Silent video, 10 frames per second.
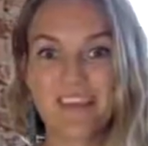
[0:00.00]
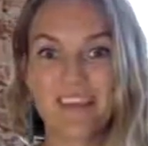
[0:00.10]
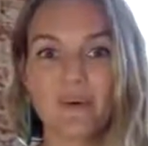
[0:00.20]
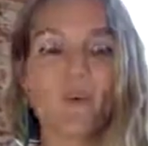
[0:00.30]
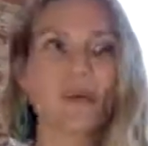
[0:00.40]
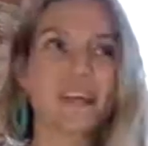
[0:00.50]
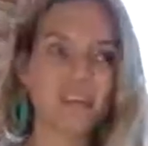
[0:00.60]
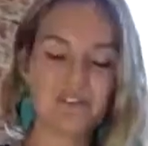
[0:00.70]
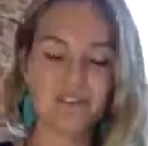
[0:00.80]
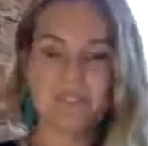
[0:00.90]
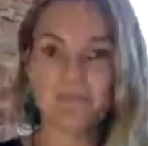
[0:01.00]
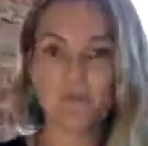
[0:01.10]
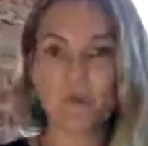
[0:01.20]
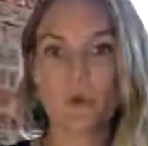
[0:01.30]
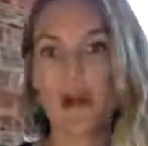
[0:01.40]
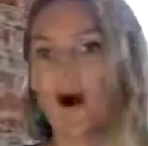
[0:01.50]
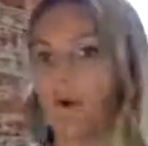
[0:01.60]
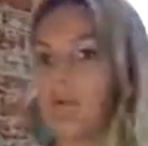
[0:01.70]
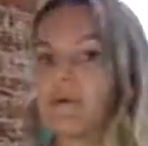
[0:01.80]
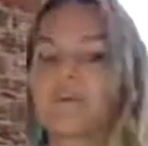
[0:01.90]
or a gift or
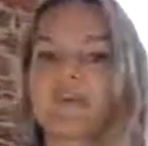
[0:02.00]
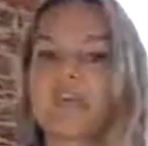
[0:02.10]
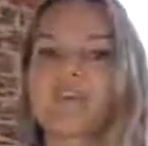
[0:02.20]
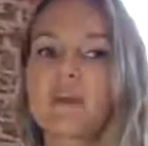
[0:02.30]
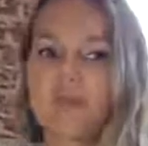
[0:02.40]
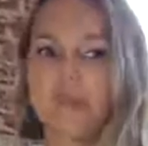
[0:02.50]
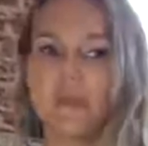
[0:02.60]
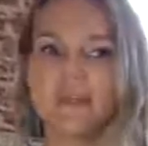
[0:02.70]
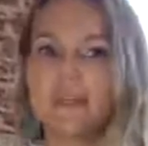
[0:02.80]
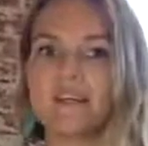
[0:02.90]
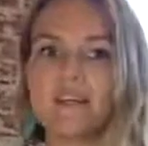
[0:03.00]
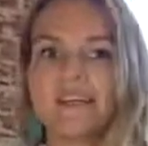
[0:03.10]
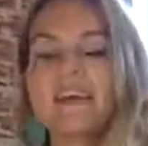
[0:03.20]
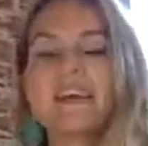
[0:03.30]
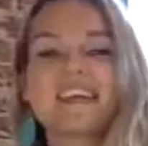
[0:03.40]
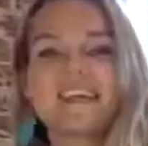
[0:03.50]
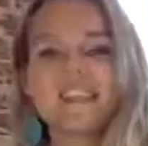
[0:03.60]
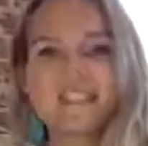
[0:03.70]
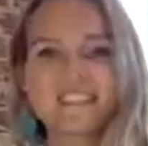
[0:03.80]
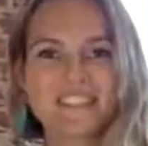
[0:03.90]
help, whatever it may be. Can you
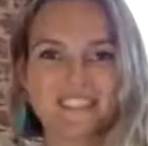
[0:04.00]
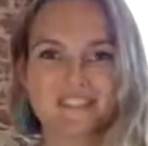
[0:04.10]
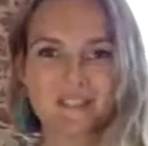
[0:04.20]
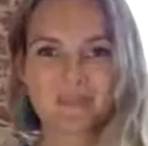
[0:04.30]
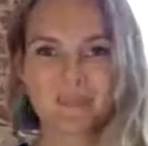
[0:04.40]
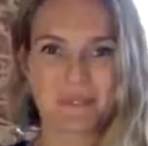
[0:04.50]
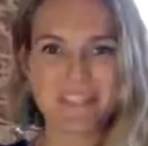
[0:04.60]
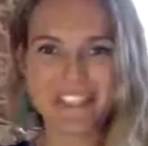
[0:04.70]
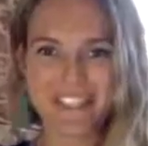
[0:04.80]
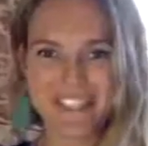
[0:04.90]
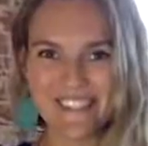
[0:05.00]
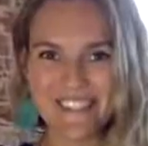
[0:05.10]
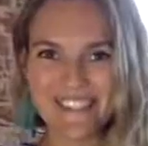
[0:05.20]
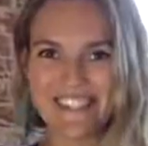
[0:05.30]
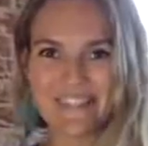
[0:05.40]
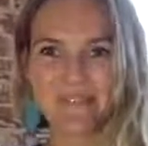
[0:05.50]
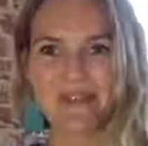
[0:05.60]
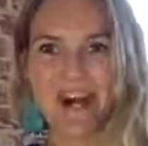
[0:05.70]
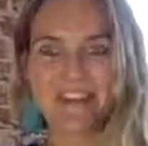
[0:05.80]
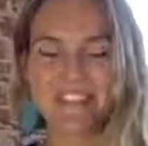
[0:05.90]
notice the difference between the two? Like, well,
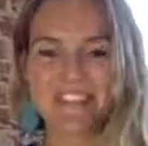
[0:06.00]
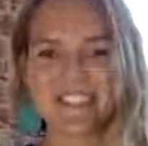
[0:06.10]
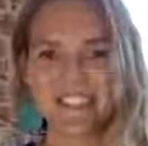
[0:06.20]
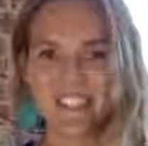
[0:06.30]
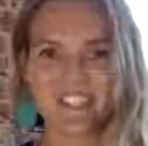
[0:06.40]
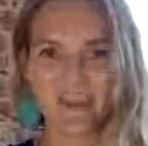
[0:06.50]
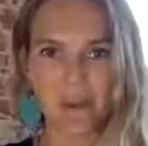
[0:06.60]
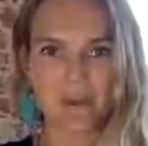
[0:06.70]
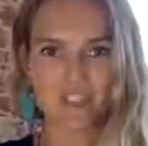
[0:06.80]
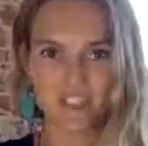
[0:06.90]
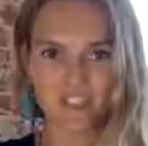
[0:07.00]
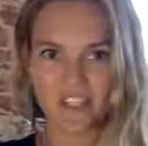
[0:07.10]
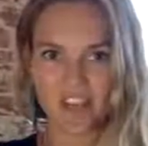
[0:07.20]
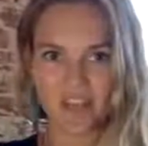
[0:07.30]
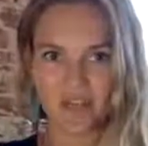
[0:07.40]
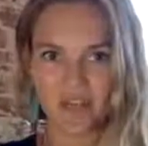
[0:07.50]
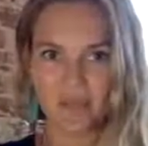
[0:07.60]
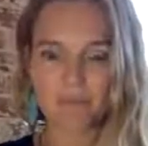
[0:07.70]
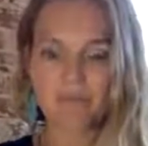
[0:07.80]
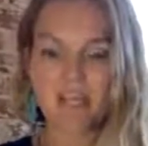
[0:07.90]
how does that show up in your life?
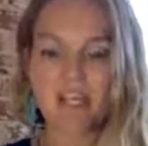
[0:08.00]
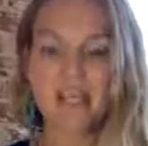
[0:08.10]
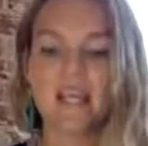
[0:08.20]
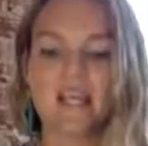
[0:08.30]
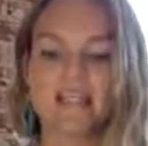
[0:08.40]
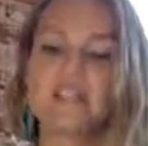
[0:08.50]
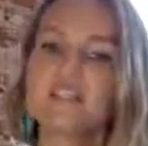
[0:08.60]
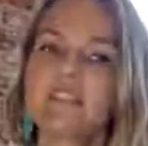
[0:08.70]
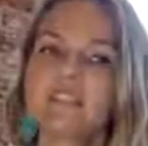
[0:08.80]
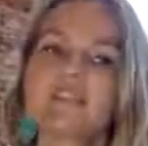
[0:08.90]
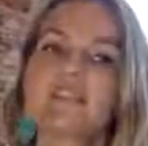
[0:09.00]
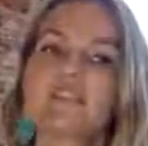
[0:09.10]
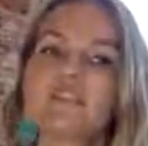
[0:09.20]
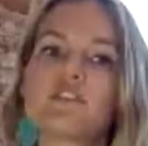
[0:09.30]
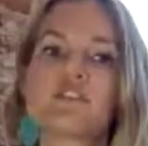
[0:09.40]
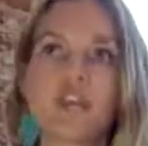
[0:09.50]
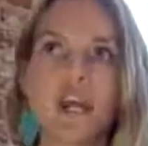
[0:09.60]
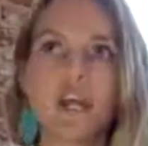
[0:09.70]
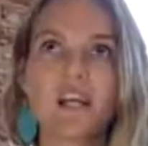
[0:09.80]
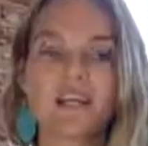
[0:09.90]
And here's the
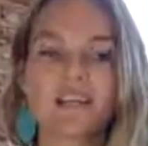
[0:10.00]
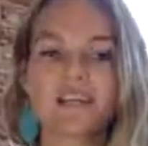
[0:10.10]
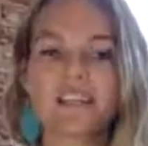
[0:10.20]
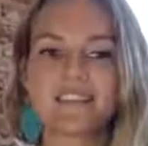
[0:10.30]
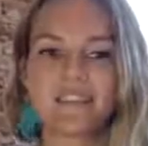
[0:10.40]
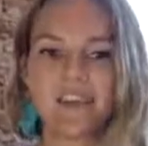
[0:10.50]
trick, like the